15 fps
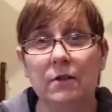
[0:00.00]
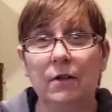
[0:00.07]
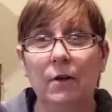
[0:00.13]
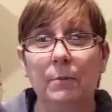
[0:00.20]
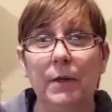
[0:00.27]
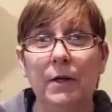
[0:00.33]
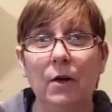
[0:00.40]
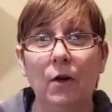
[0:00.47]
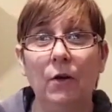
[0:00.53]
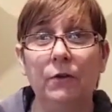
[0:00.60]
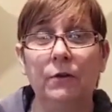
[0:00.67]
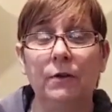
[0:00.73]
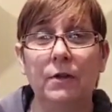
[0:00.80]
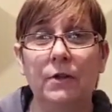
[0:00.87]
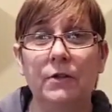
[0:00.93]
coming on
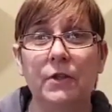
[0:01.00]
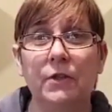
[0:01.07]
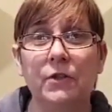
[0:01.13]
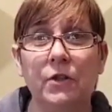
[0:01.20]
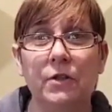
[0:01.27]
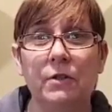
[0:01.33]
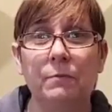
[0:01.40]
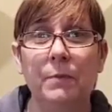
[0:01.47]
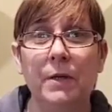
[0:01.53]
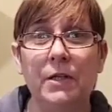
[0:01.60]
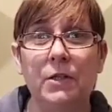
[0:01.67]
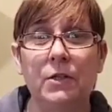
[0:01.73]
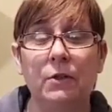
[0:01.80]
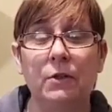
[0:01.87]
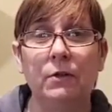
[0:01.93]
because I just missed
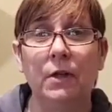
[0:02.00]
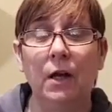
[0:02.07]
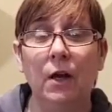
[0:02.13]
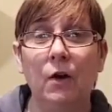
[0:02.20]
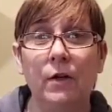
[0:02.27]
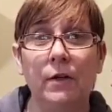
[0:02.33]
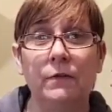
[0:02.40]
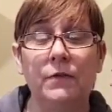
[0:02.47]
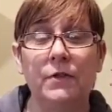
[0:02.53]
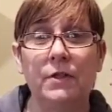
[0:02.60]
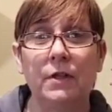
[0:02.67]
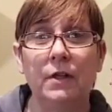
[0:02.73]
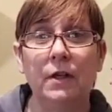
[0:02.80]
doing the lives,